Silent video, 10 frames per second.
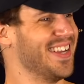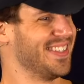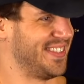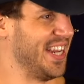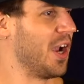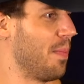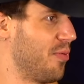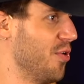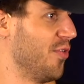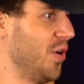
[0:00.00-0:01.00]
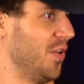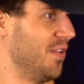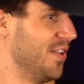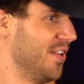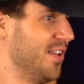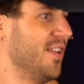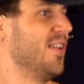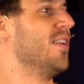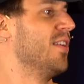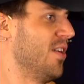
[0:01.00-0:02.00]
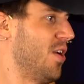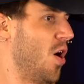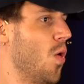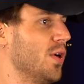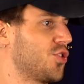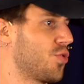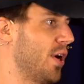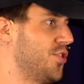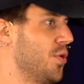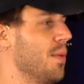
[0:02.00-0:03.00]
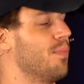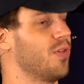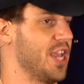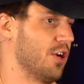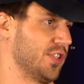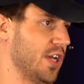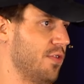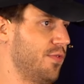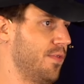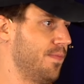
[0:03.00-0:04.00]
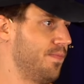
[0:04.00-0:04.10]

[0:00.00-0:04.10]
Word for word: seek approval, always try to complete yourself.